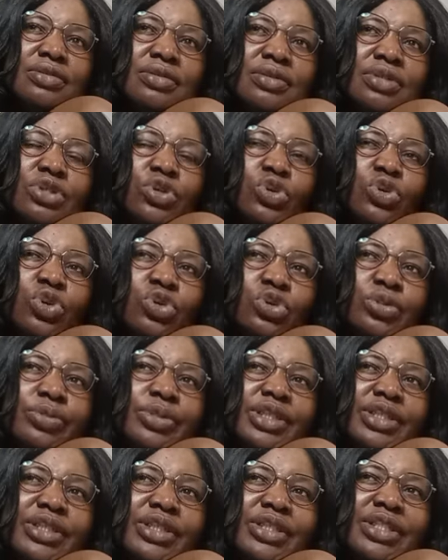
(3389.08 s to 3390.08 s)
it's not going to
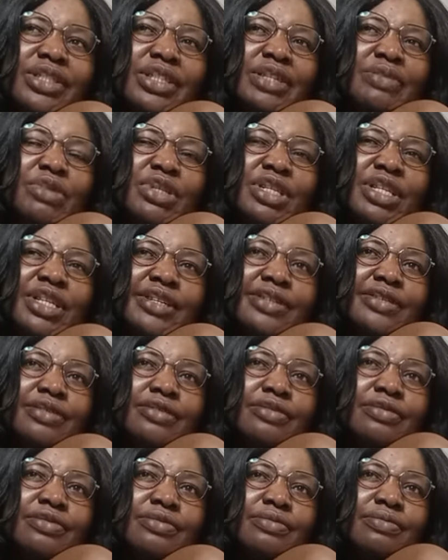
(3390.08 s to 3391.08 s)
be the same
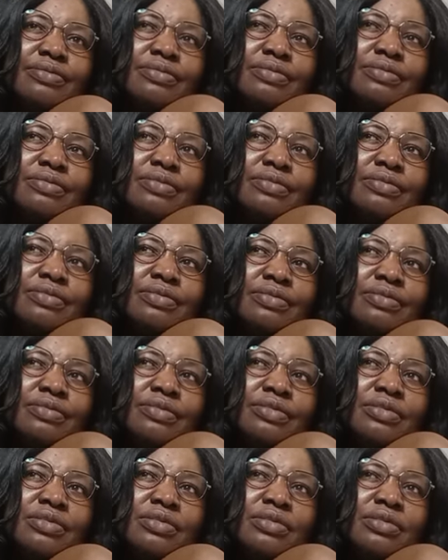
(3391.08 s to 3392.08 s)
taste
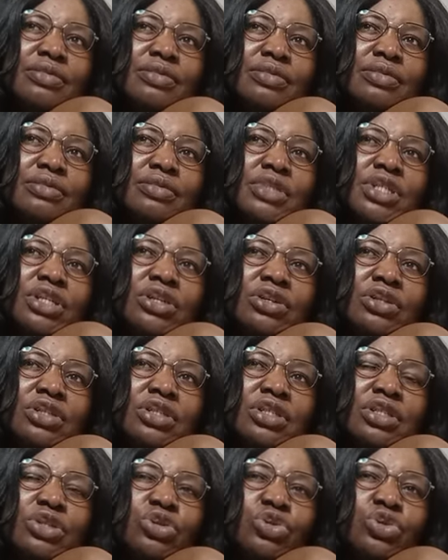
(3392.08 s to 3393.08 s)

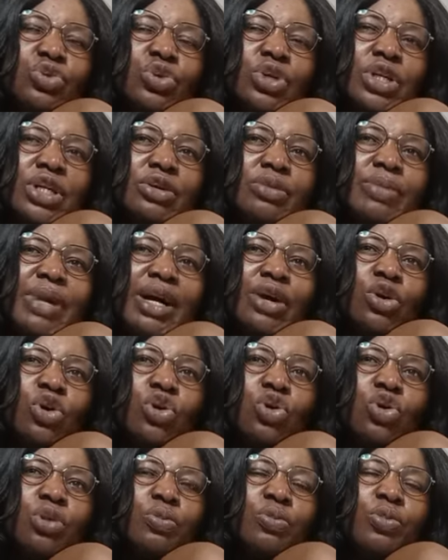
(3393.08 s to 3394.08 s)
because issue won yan ma
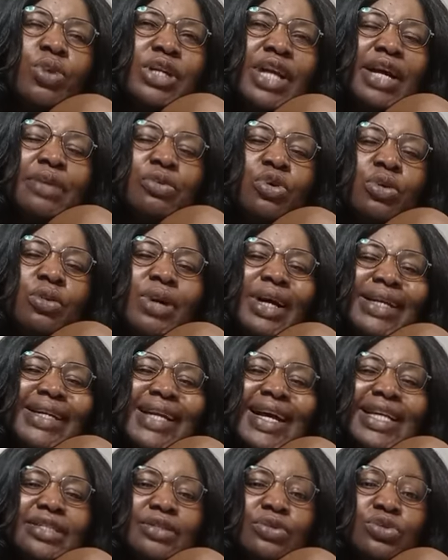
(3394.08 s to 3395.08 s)
ngoko border ipo won
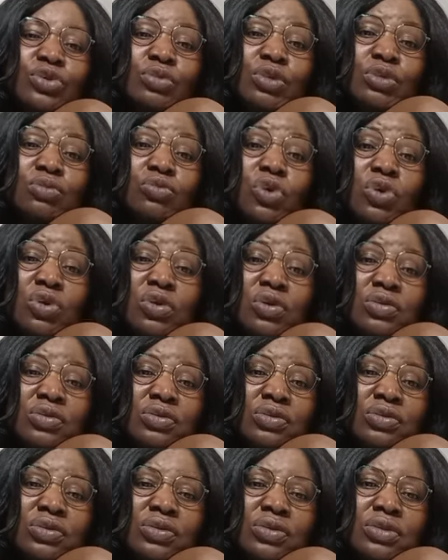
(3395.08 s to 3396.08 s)
ada tinu omi gbono
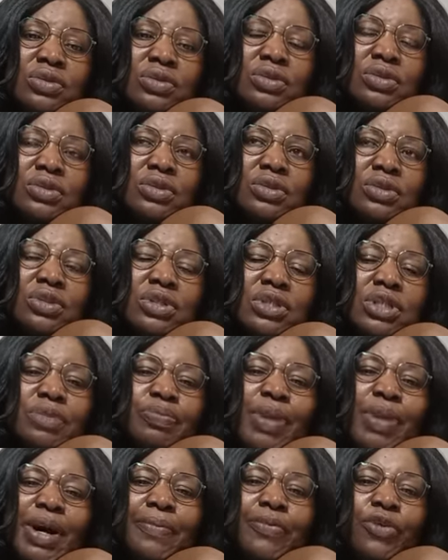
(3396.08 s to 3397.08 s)
they
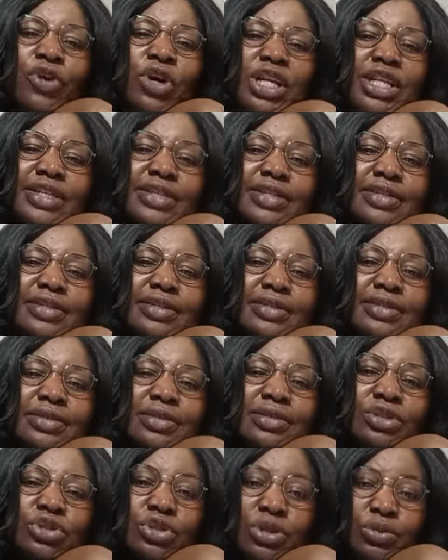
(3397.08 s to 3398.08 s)
parboil it
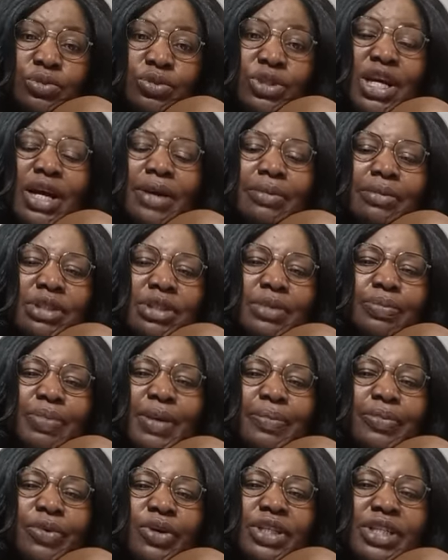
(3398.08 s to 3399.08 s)
some yam they
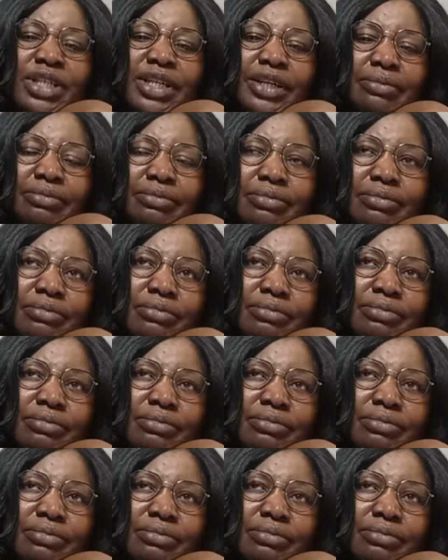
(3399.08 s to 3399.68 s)
parboil them